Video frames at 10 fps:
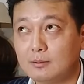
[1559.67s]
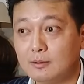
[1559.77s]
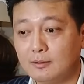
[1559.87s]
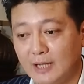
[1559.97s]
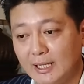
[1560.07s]

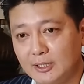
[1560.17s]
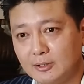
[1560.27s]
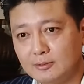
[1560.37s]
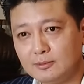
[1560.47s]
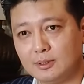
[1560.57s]
a
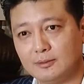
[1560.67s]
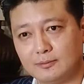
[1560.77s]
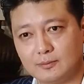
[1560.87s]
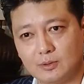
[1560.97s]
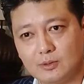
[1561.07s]
value
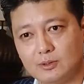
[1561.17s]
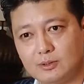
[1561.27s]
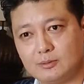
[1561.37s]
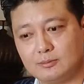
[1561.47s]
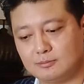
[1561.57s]
of good,
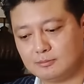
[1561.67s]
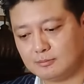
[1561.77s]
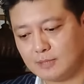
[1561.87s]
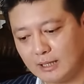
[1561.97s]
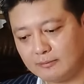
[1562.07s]

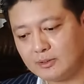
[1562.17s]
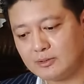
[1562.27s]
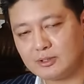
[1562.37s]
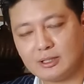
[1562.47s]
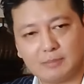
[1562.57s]
average, and